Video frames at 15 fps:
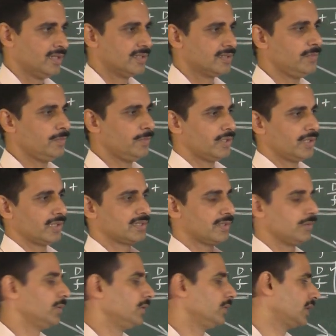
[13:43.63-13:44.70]
Simply you are
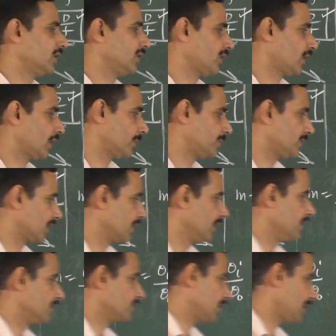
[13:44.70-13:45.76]
looking at an object.
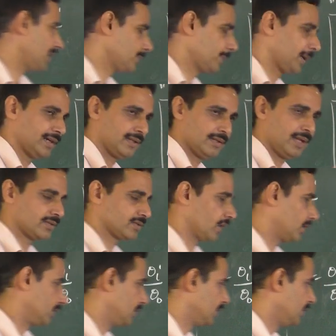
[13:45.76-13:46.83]
So h by d, that's
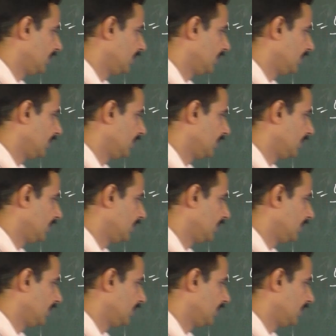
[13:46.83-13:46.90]
all.